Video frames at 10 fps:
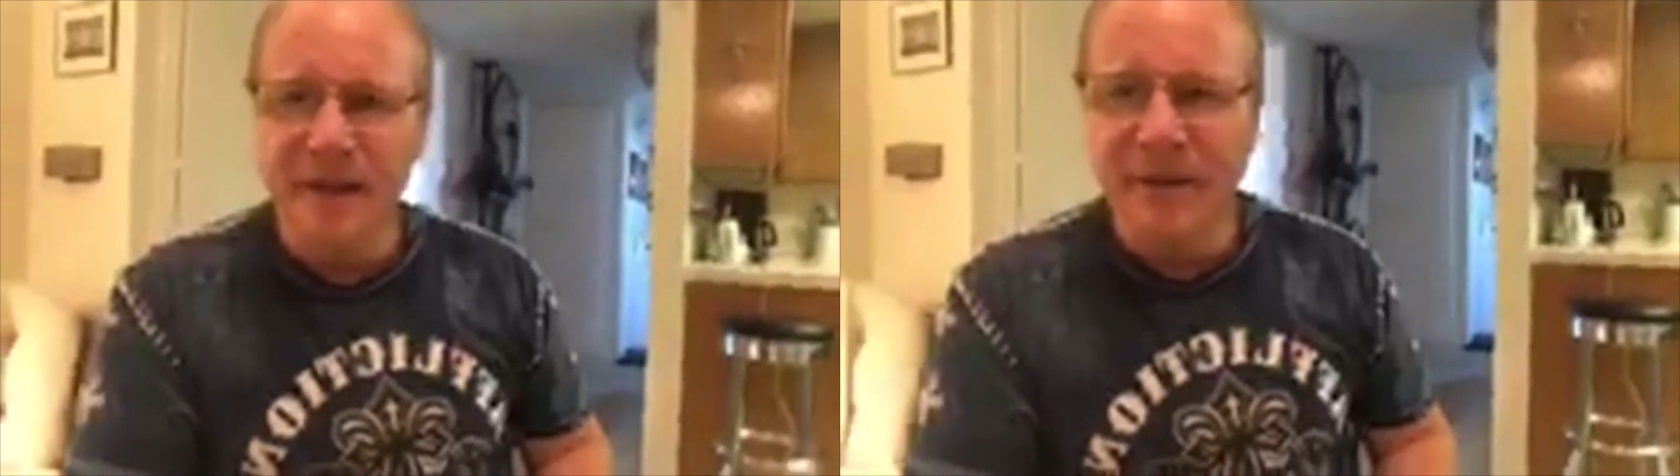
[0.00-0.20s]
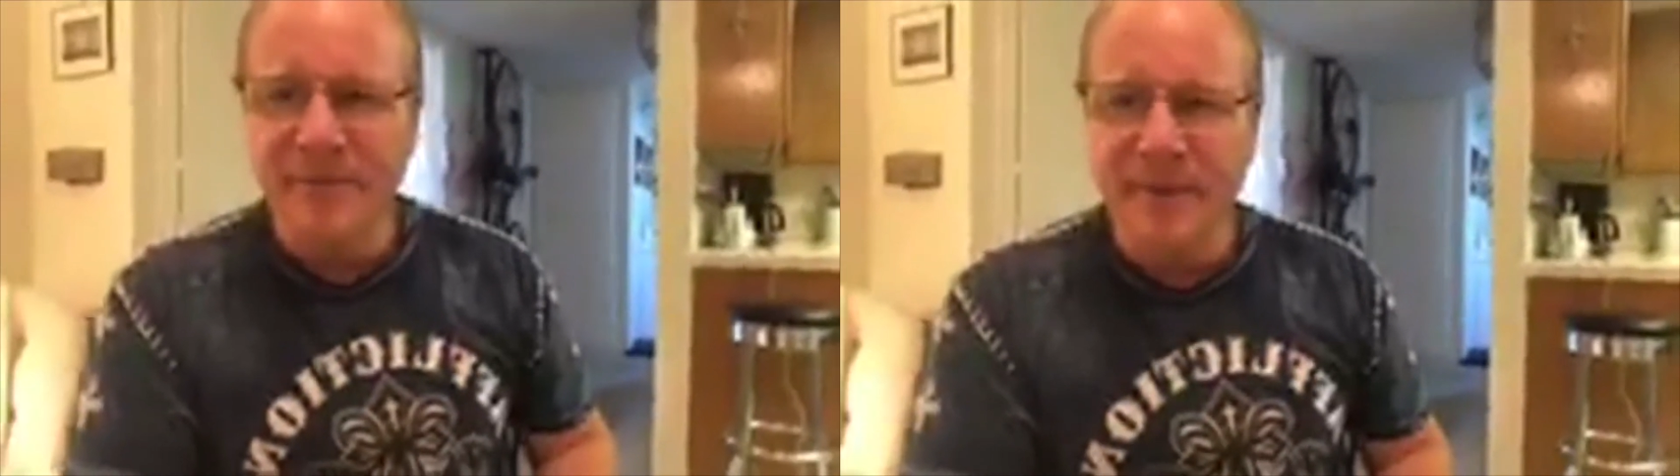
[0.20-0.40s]
it
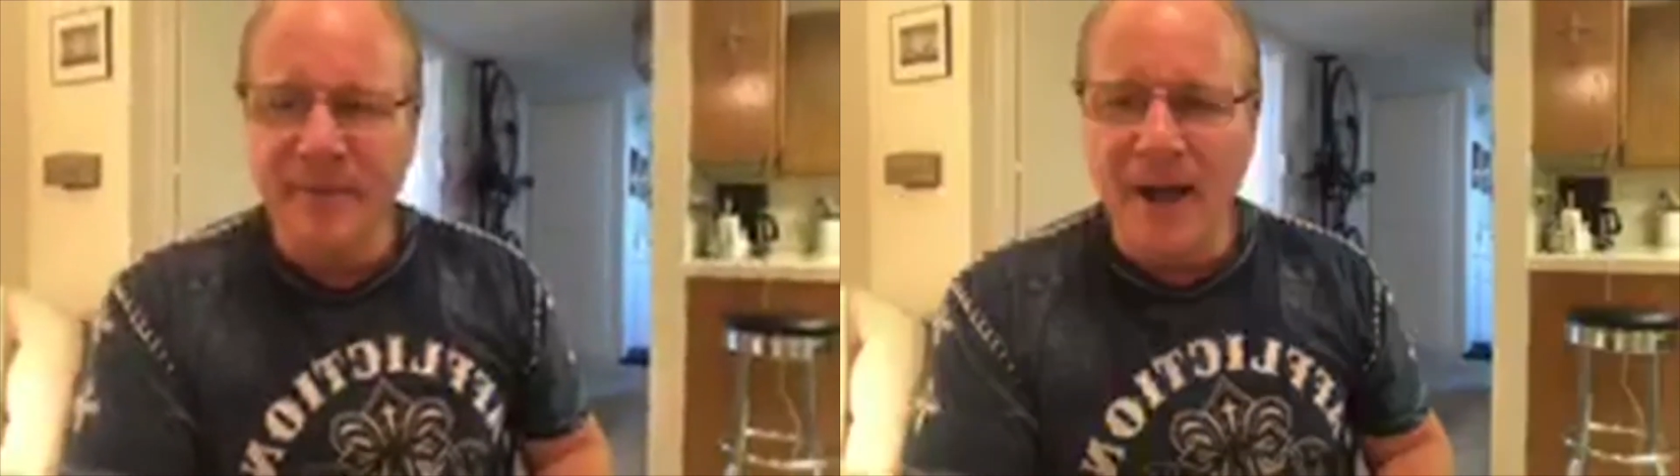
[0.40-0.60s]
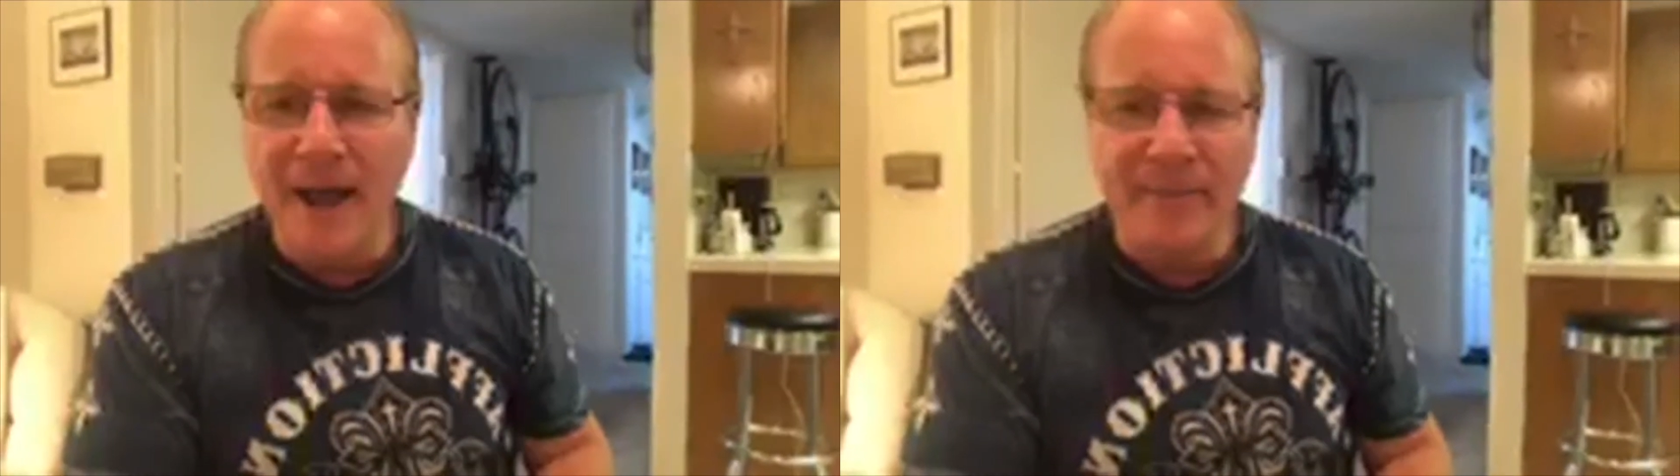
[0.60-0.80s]
makes
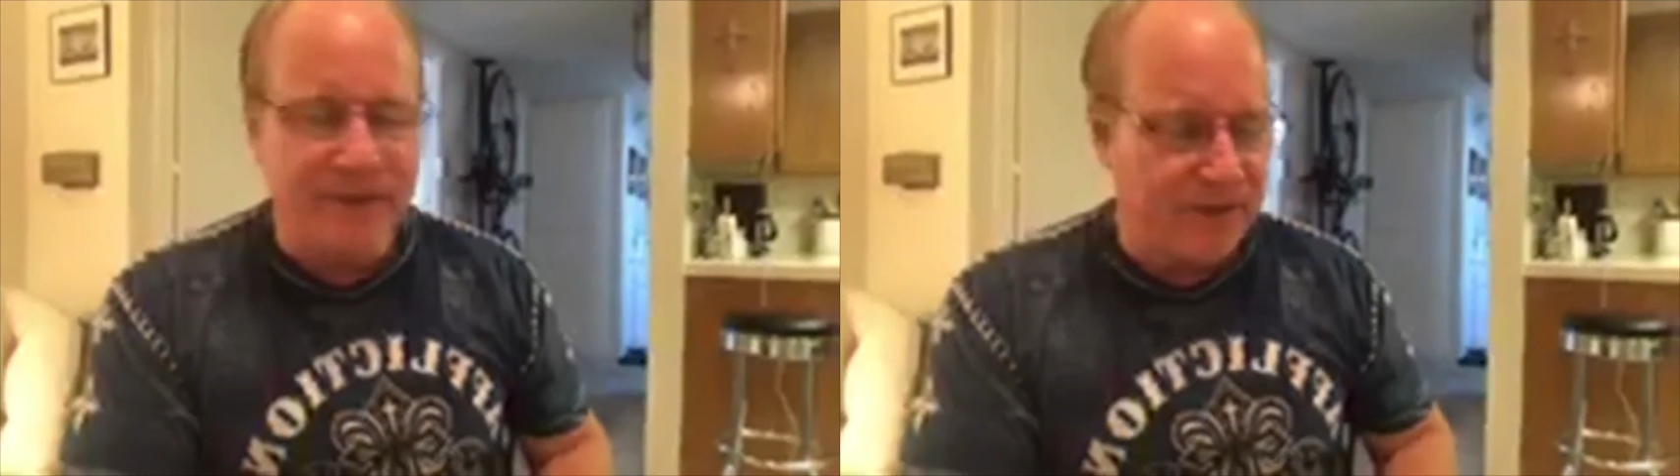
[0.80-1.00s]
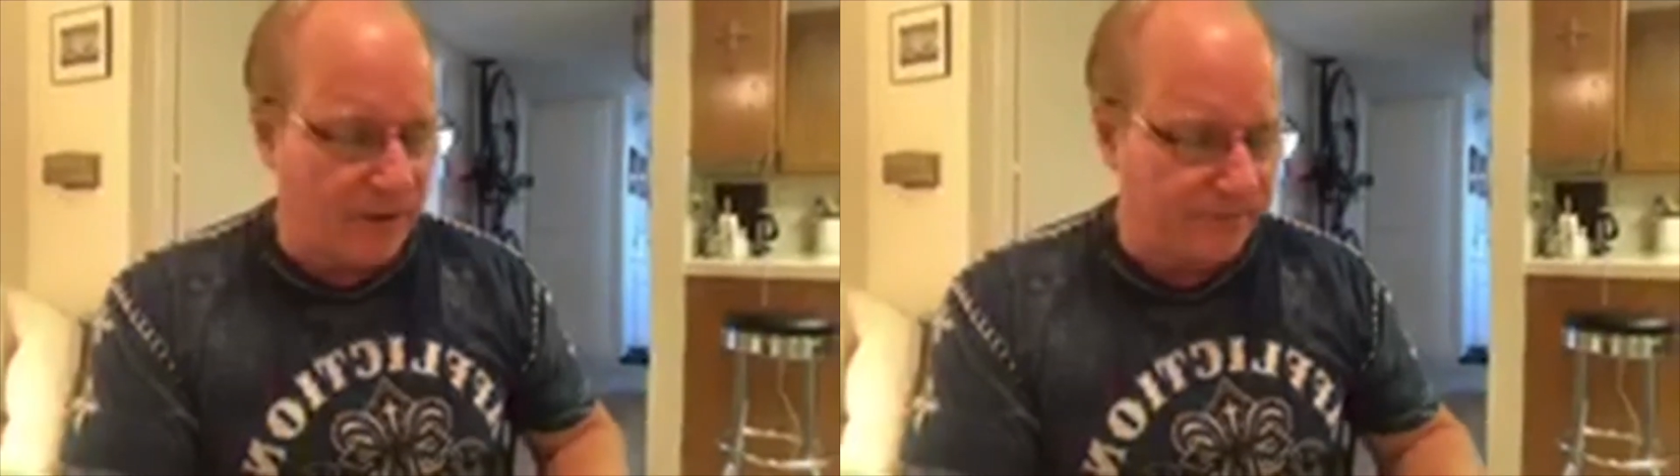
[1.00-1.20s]
people happy.
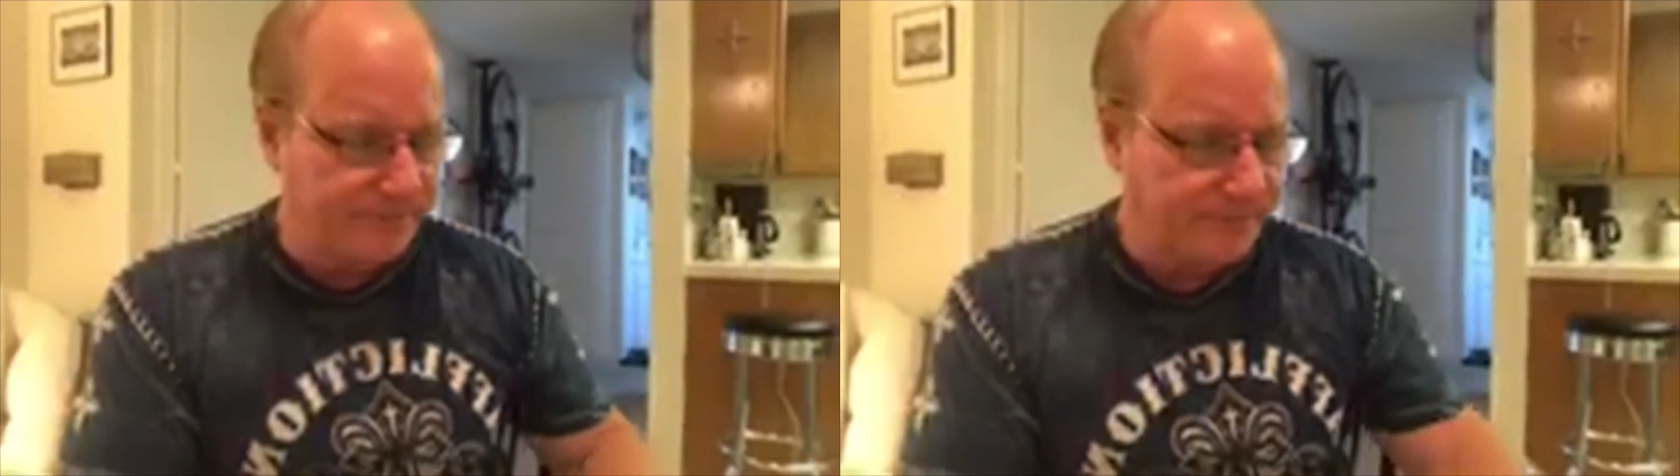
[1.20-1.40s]
So,